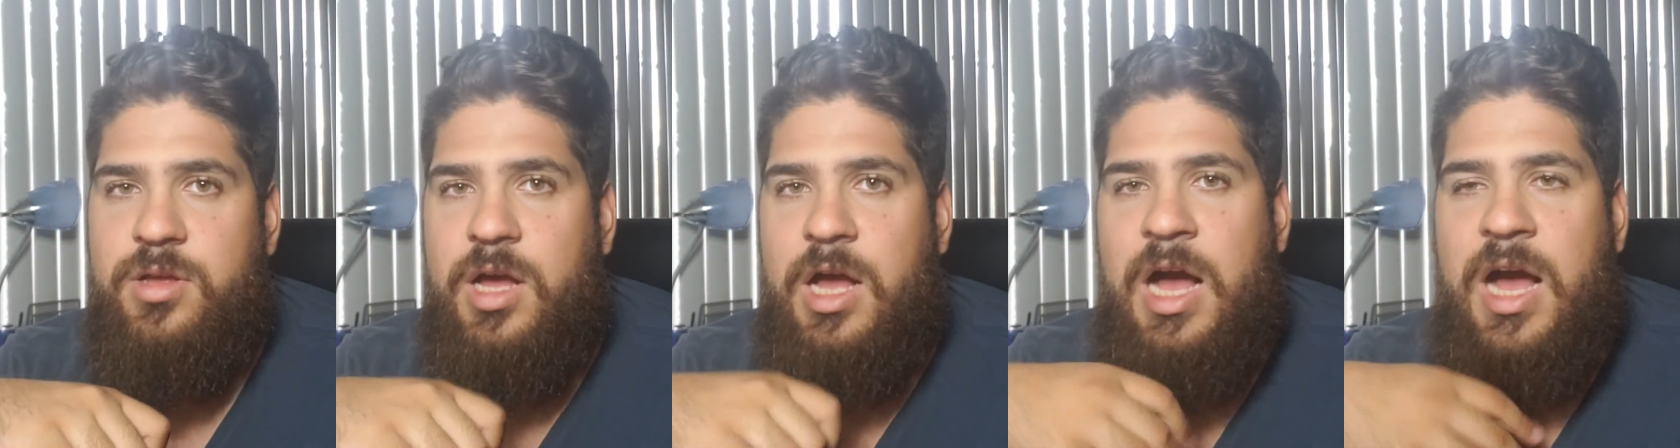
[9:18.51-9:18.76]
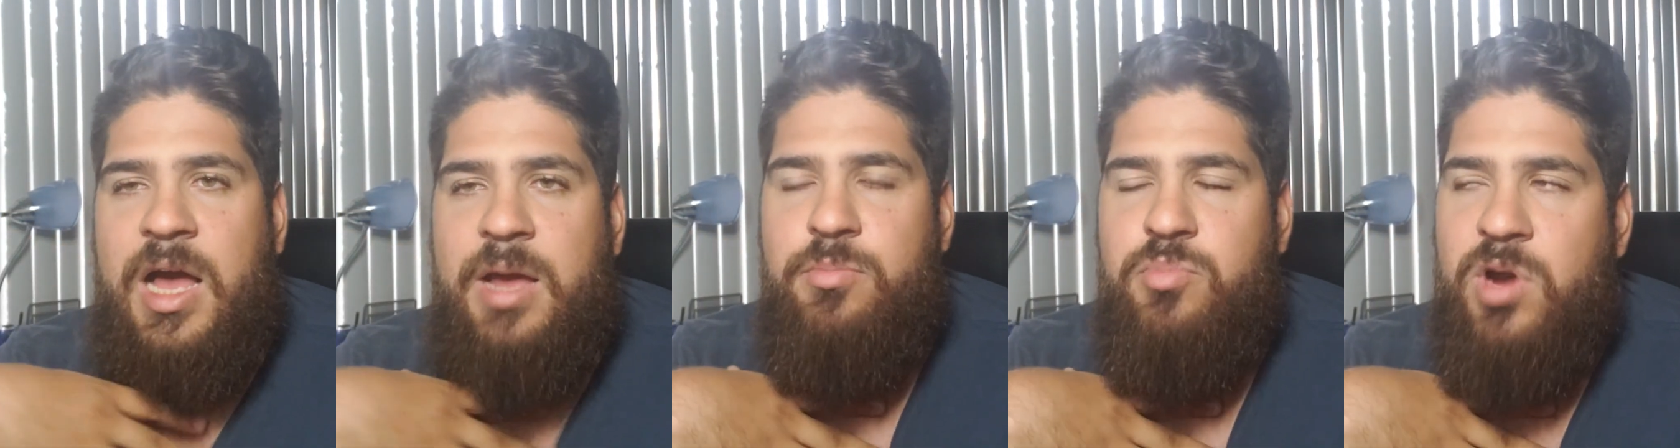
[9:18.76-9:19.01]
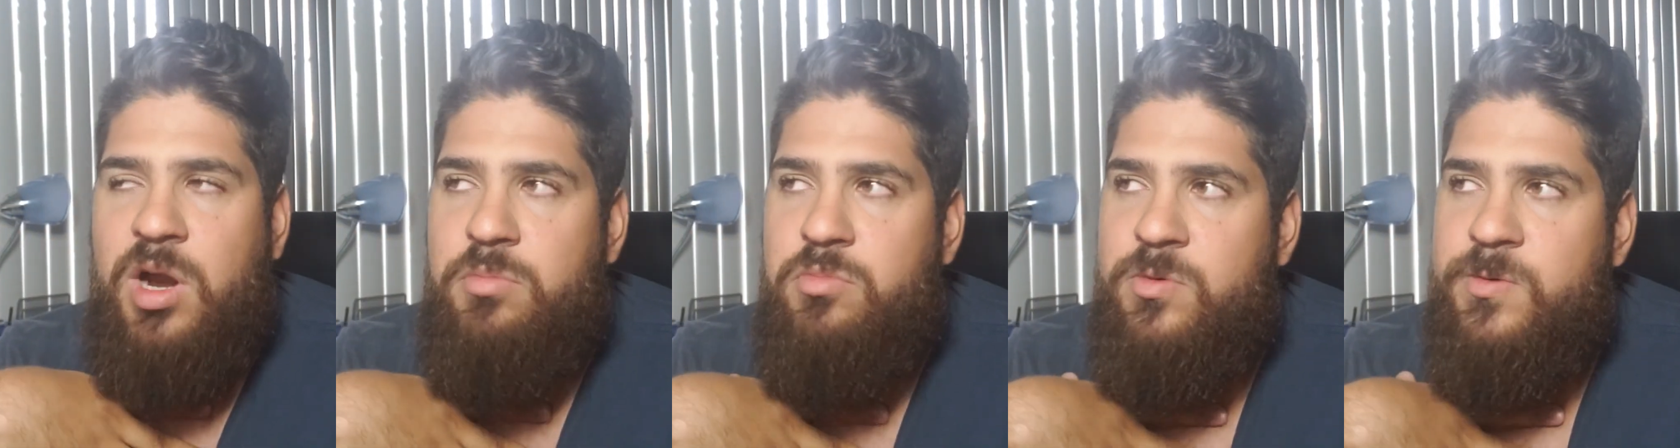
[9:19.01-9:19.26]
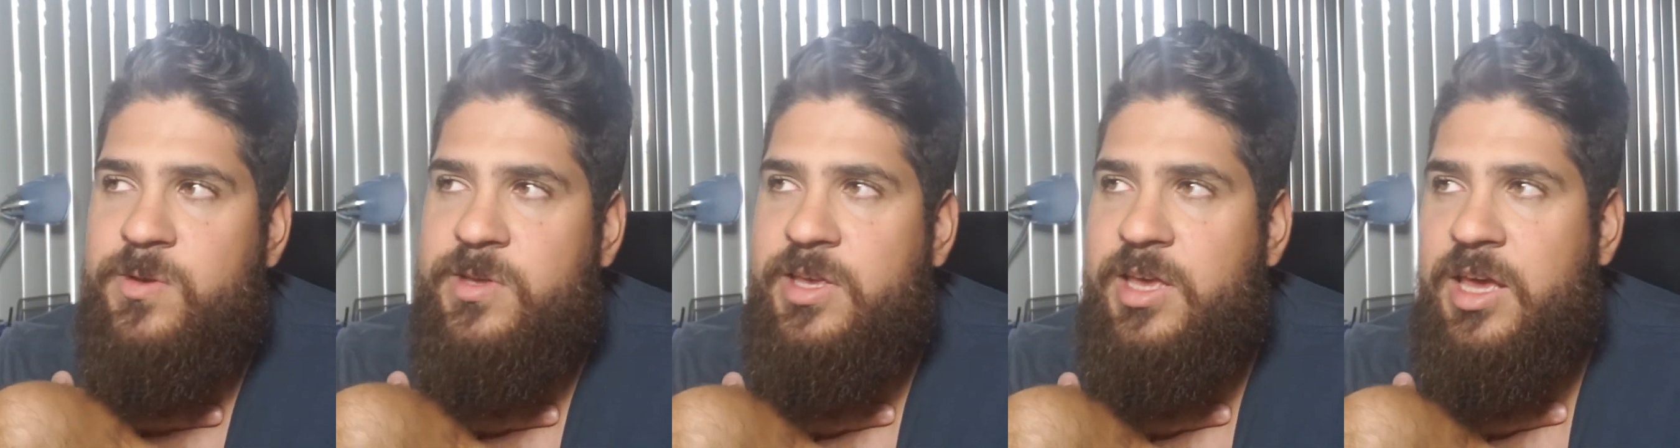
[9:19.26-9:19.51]
I
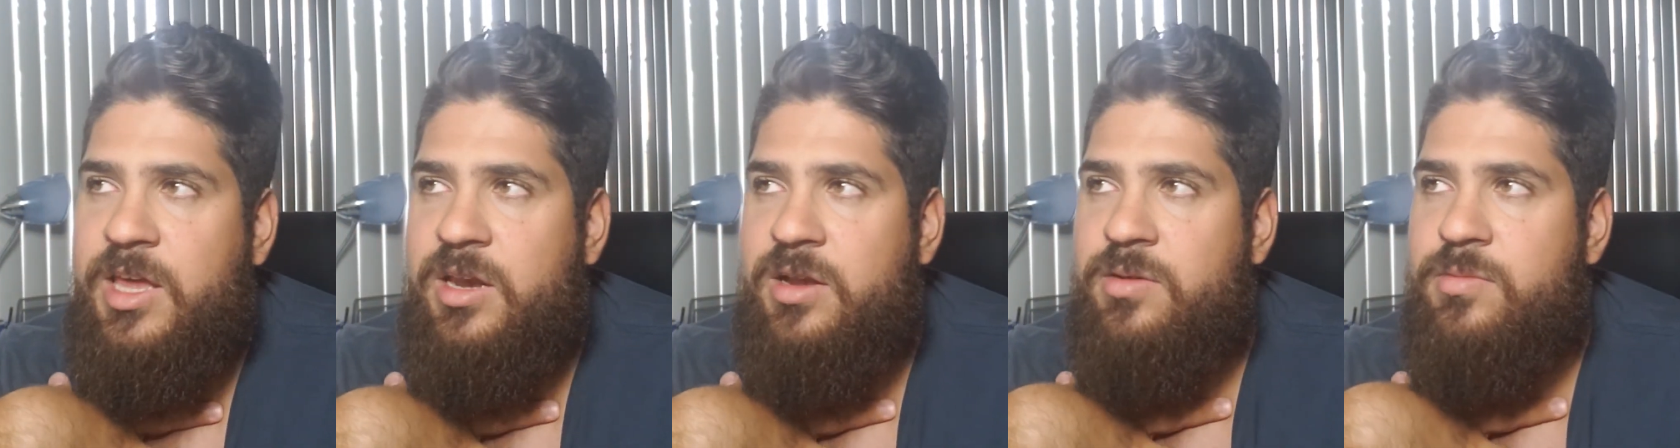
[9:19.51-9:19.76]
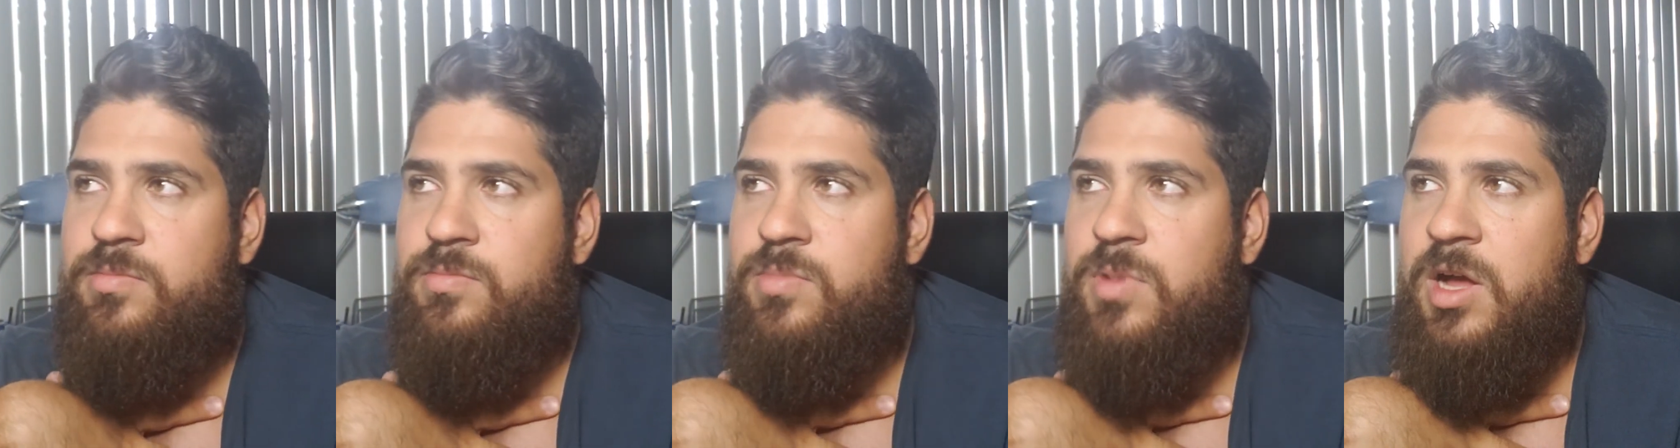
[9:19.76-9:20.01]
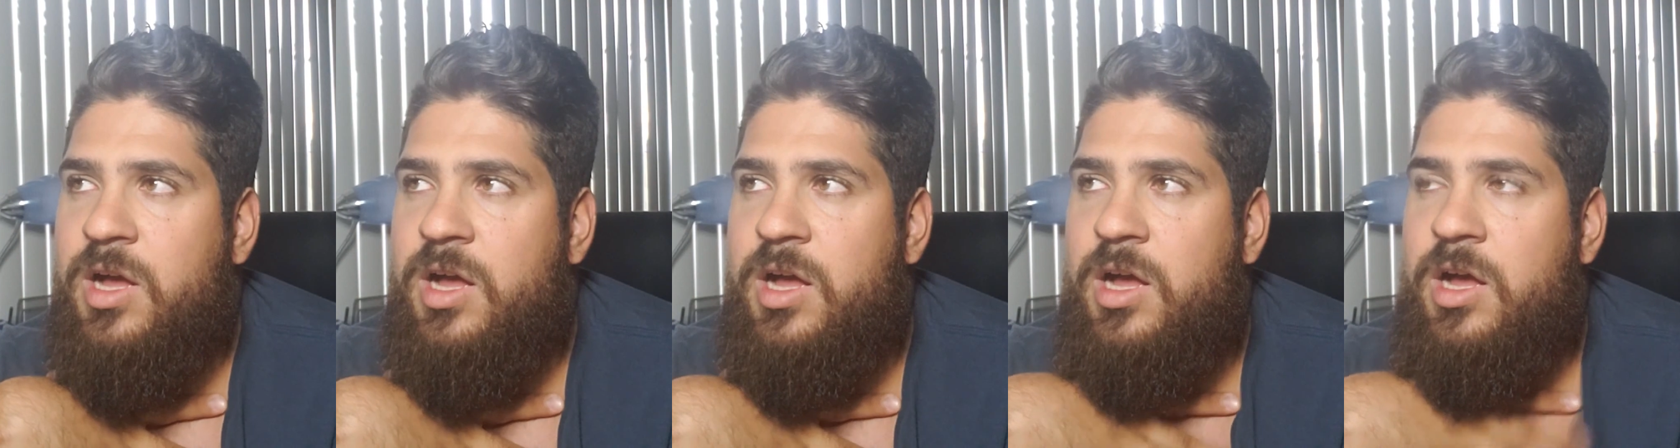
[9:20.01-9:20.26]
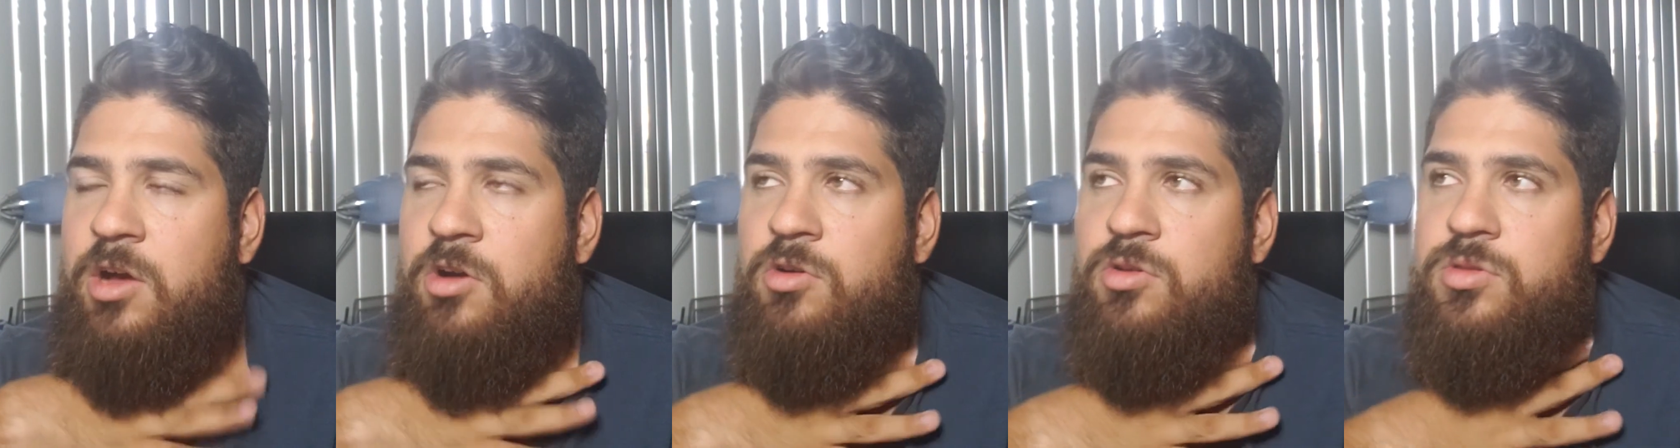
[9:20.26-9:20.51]
probably get
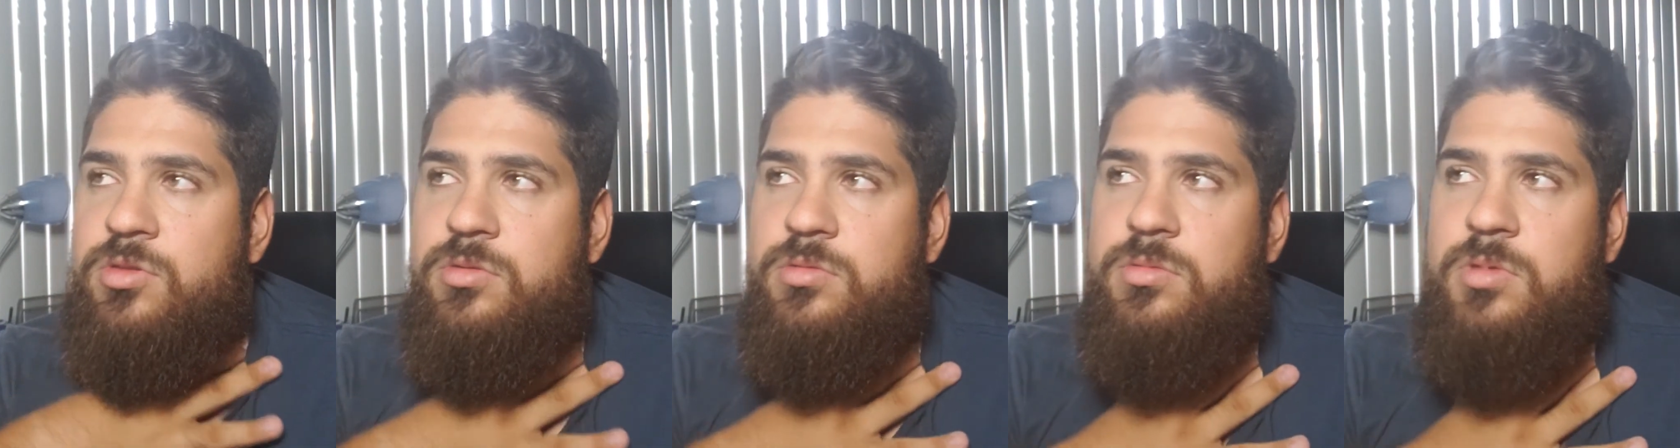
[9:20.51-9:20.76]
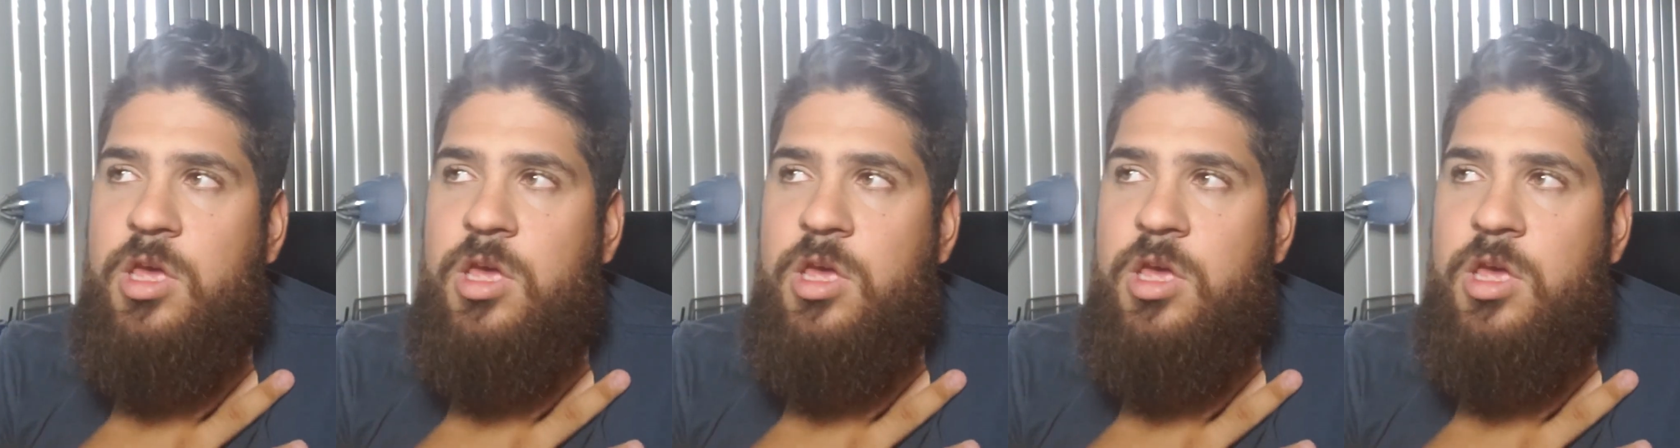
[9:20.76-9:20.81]
about,